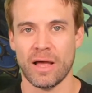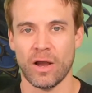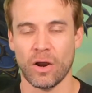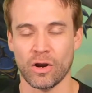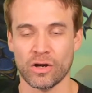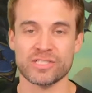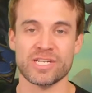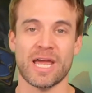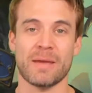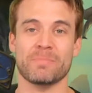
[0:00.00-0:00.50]

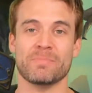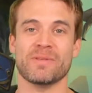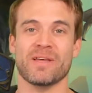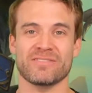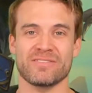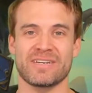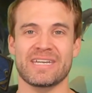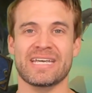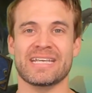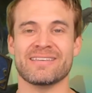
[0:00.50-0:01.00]
archetype
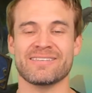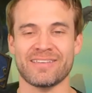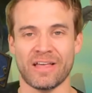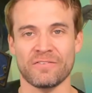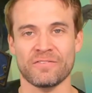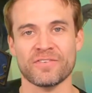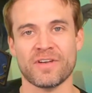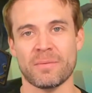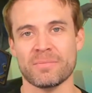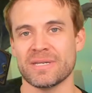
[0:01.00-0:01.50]
doesn't
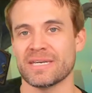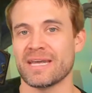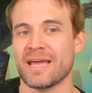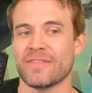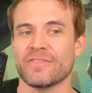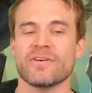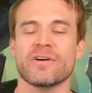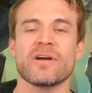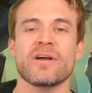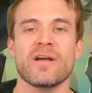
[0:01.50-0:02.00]
itself come
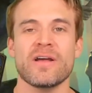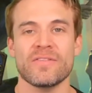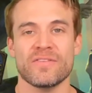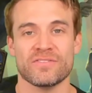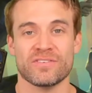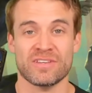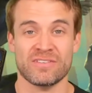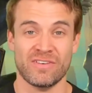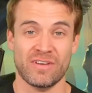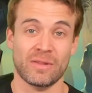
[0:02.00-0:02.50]
together,
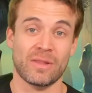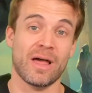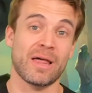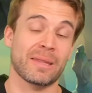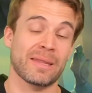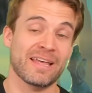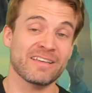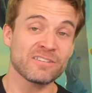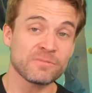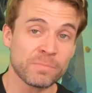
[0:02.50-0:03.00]
this can see a lot
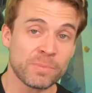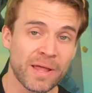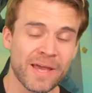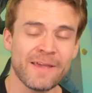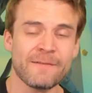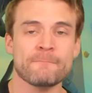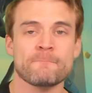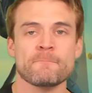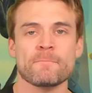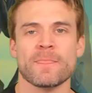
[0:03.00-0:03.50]
less play.